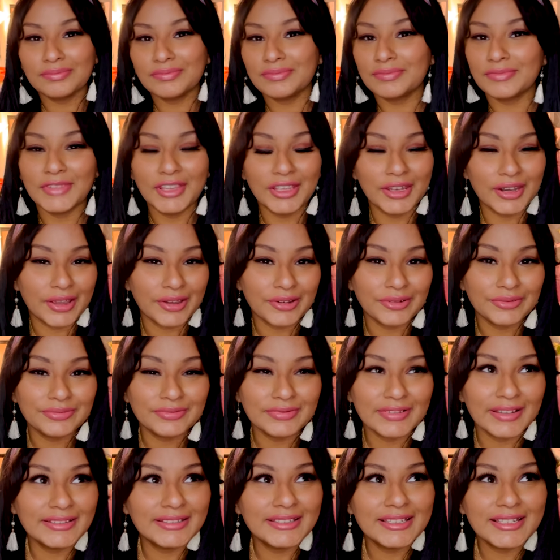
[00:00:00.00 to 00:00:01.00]
You know,
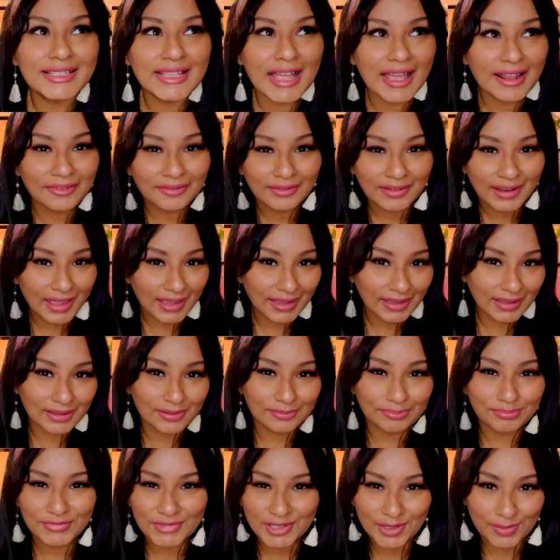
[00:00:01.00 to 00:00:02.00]
I just, I don't
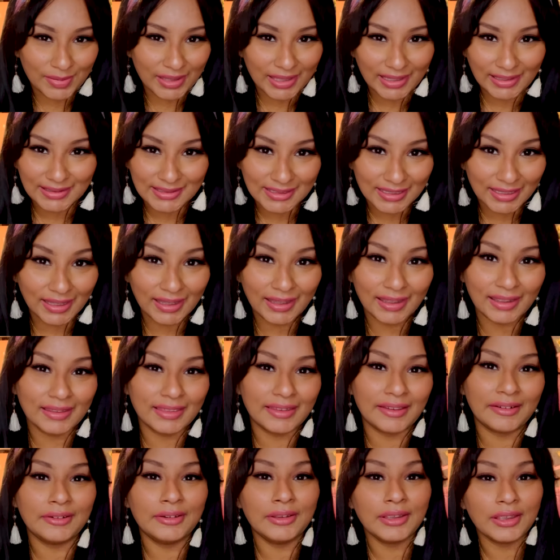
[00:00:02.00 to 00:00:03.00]
like to be digging in
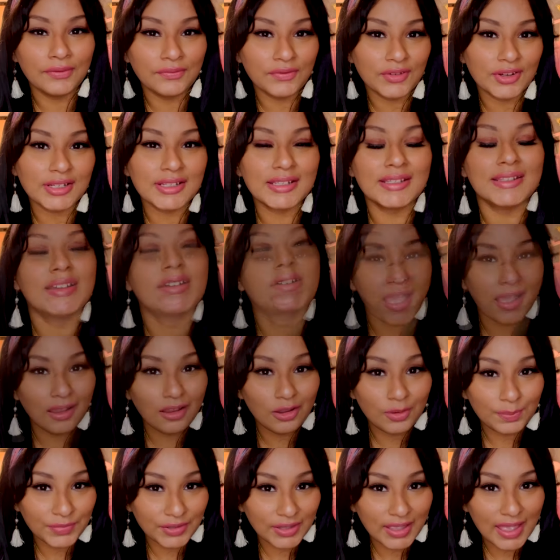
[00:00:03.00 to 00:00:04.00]
there looking for stuff. I
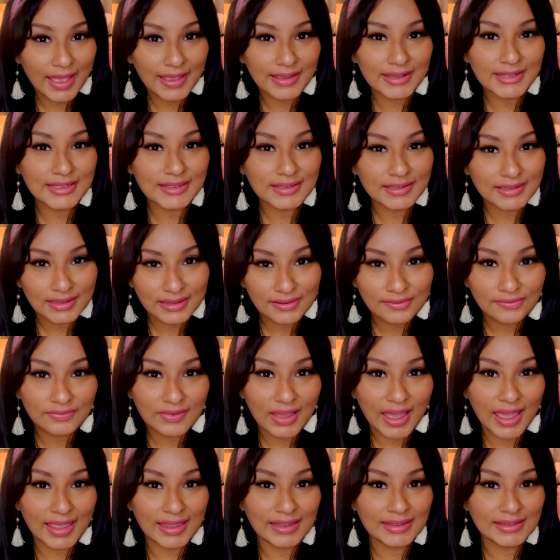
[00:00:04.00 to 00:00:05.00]
hope you guys did
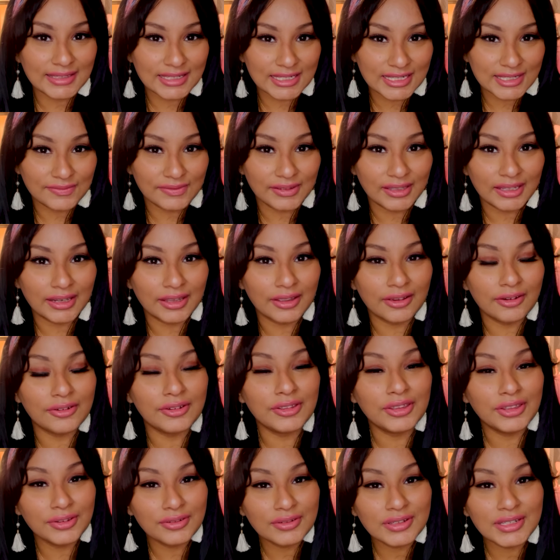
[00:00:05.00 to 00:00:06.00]
find this video
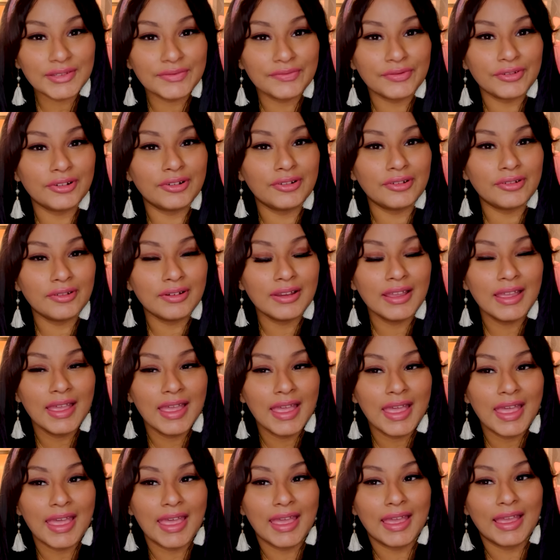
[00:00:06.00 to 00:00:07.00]
useful.
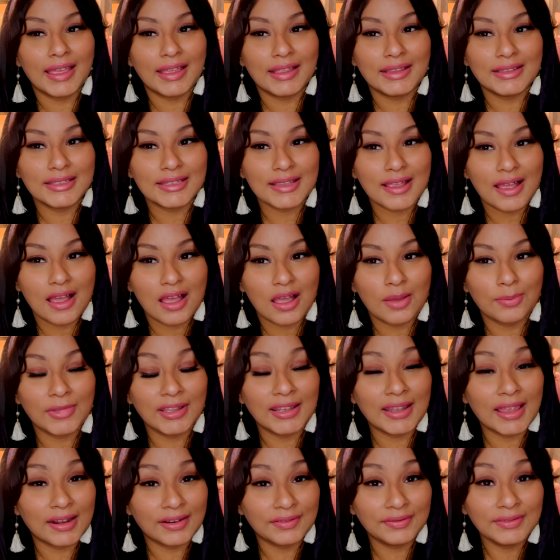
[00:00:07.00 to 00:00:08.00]
And um, a
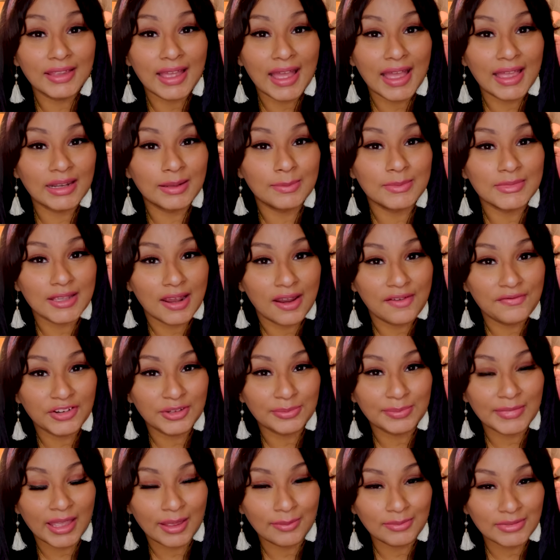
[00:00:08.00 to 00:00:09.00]
lot of the items are
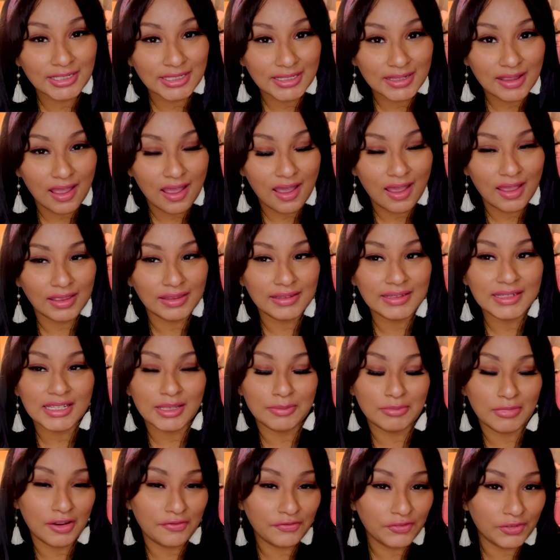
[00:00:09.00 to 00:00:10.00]
from Amazon.
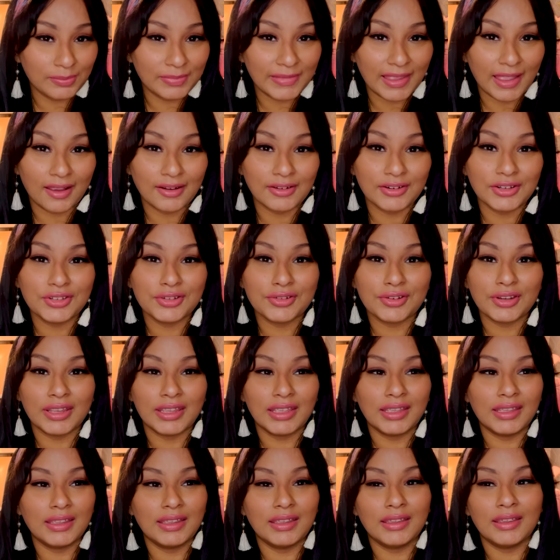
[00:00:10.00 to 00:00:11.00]
Some are from Dollar
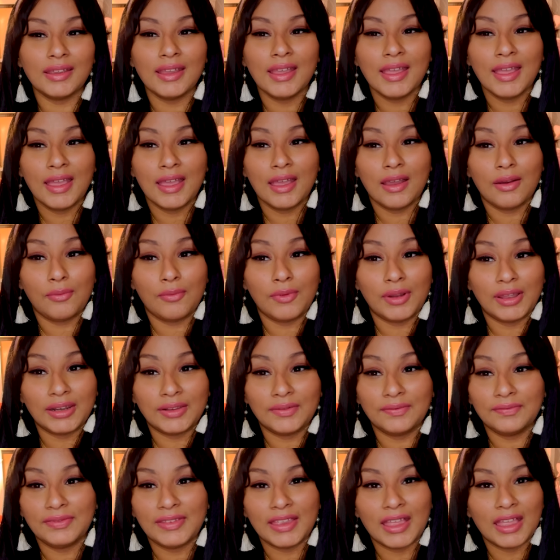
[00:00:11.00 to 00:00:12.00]
Tree. One
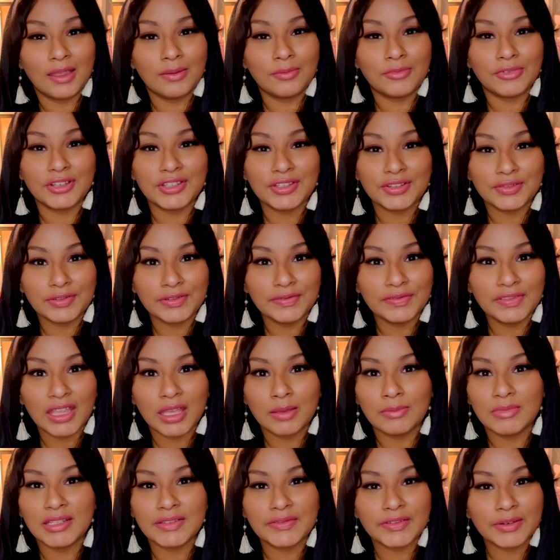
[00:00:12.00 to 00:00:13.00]
of them or two of
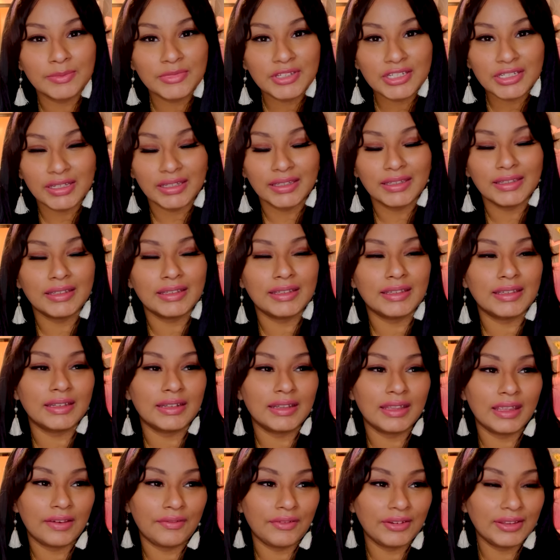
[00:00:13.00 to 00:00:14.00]
them is from
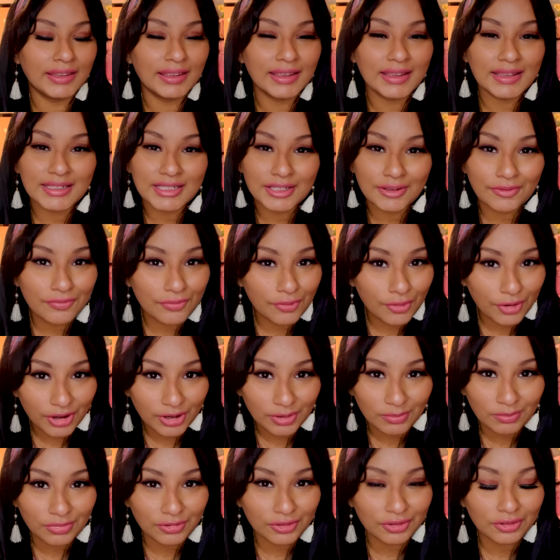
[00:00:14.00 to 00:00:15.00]
Shein. Everything is
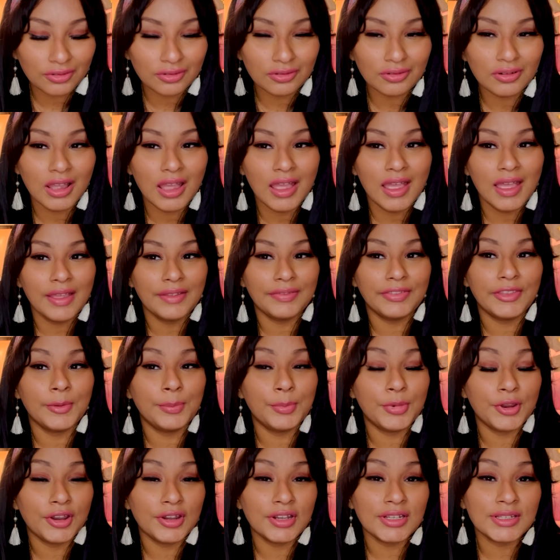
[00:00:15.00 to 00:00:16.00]
affordable. The
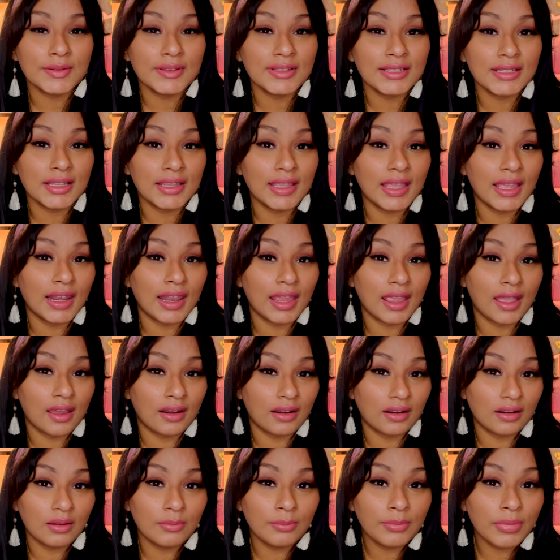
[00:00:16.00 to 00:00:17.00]
purse, once again, I got
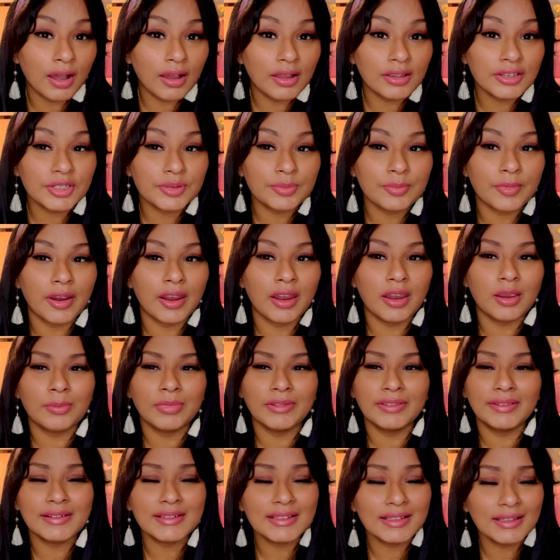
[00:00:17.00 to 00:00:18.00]
it on Poshmark.
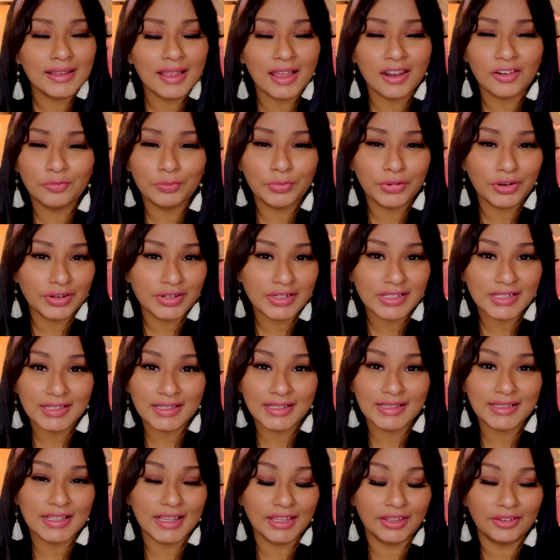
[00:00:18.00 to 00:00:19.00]
But there's a lot of
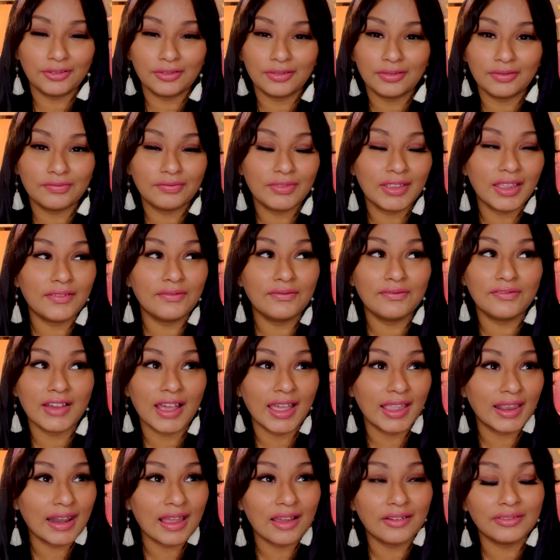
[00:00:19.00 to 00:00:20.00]
purses that you can
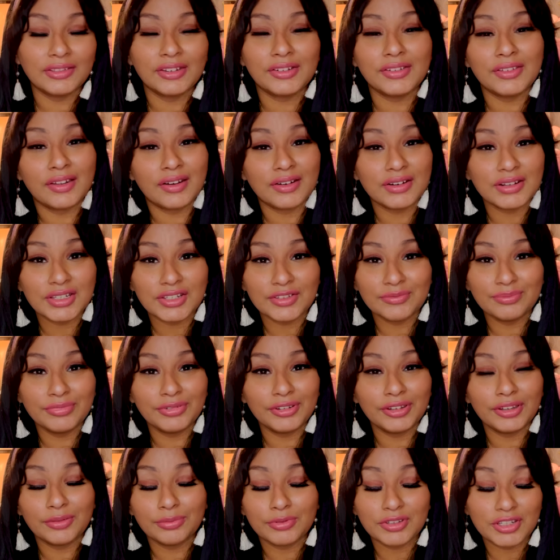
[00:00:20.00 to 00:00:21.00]
find out there that are
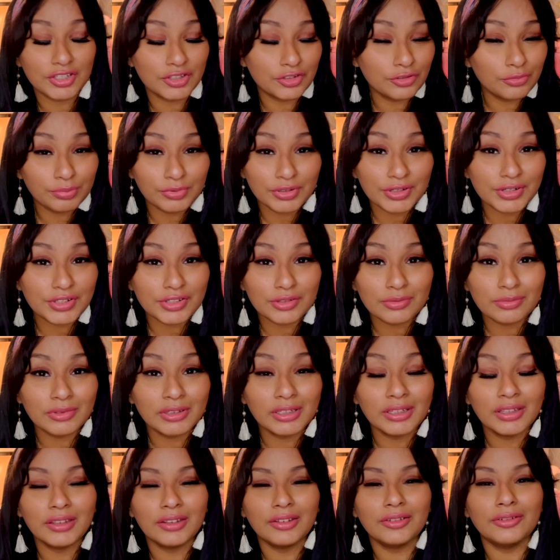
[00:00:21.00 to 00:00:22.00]
super, super, super
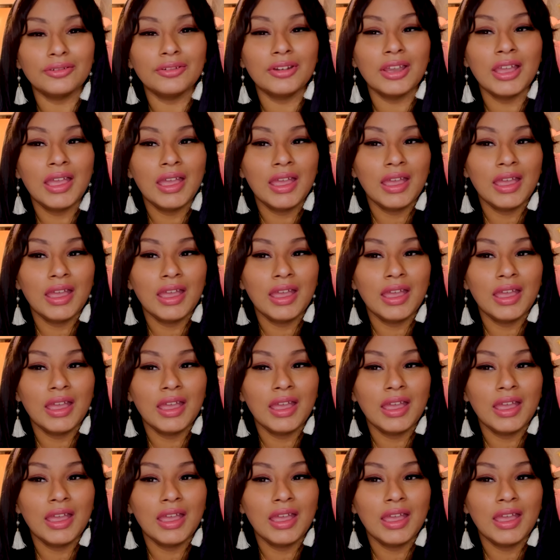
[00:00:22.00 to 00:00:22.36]
cute.